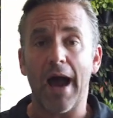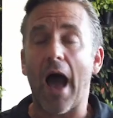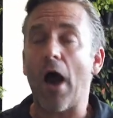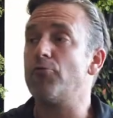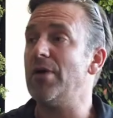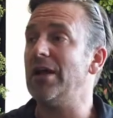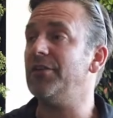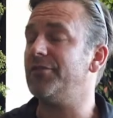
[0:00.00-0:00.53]

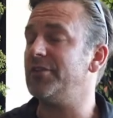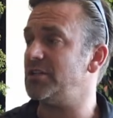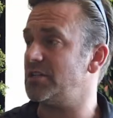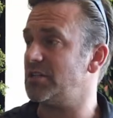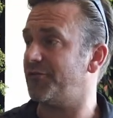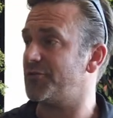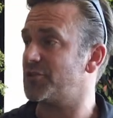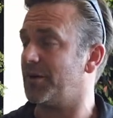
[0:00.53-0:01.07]
How relevant
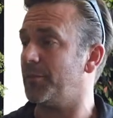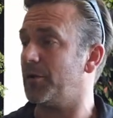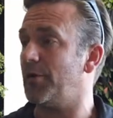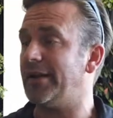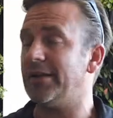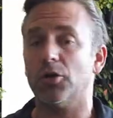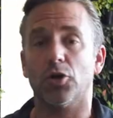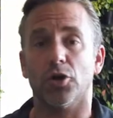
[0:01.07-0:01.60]
is it for someone
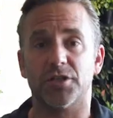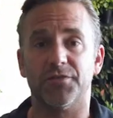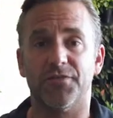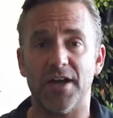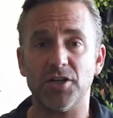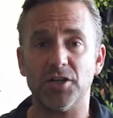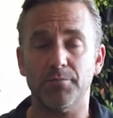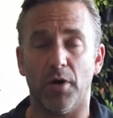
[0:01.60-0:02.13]
running a
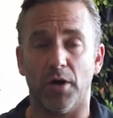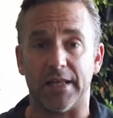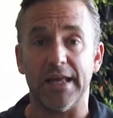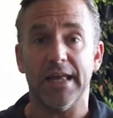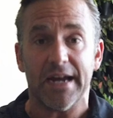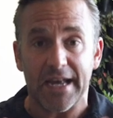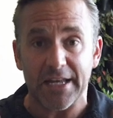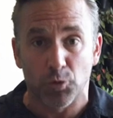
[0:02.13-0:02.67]
conservation body?
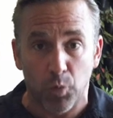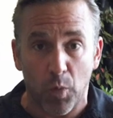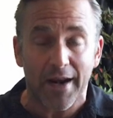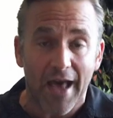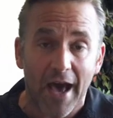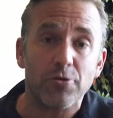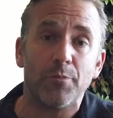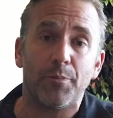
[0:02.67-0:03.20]
It's
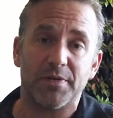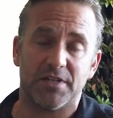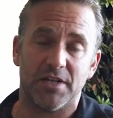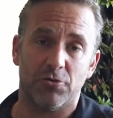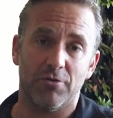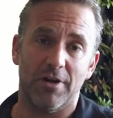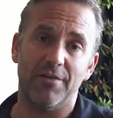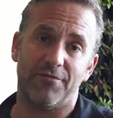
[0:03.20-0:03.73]

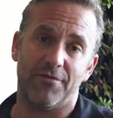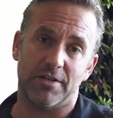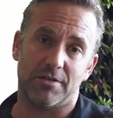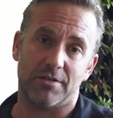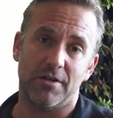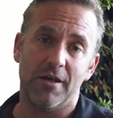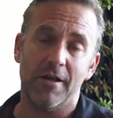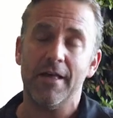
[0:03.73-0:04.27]
100%
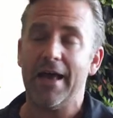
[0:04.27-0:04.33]
relevant.